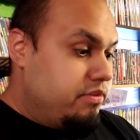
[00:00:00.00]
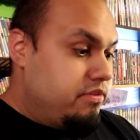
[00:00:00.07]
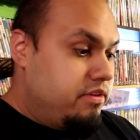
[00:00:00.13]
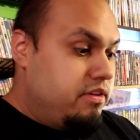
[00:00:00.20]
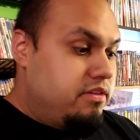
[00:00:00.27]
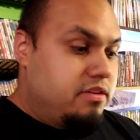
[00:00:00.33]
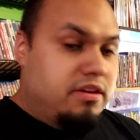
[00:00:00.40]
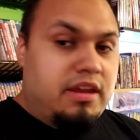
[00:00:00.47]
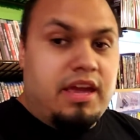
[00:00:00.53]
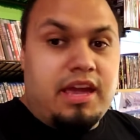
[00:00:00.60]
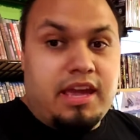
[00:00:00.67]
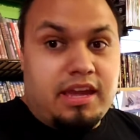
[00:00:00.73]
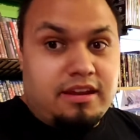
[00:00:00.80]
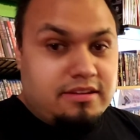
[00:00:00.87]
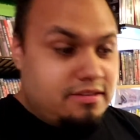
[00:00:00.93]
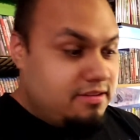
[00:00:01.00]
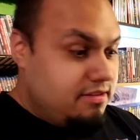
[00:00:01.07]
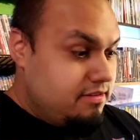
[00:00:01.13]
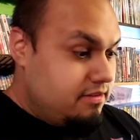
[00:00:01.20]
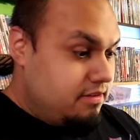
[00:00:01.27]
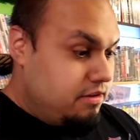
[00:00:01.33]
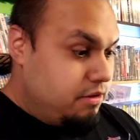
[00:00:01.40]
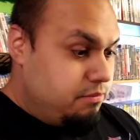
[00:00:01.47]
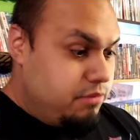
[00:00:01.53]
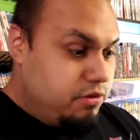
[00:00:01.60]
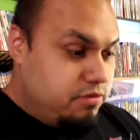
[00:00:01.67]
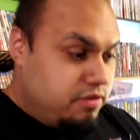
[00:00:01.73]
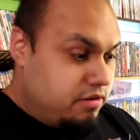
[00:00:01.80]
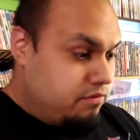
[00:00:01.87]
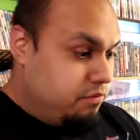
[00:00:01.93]
Season 8
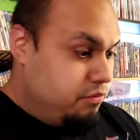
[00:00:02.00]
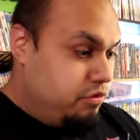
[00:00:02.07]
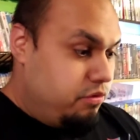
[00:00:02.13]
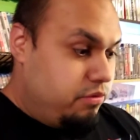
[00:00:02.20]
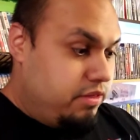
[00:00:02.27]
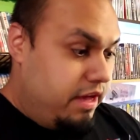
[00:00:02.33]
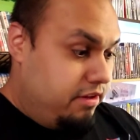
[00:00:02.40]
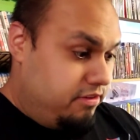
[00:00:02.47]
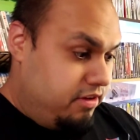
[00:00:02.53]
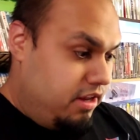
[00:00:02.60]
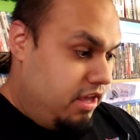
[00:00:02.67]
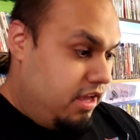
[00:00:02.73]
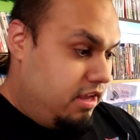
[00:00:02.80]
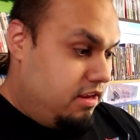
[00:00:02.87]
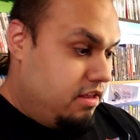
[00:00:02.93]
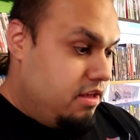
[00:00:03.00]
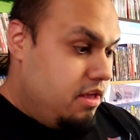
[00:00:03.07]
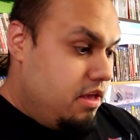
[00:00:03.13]
music from 2008,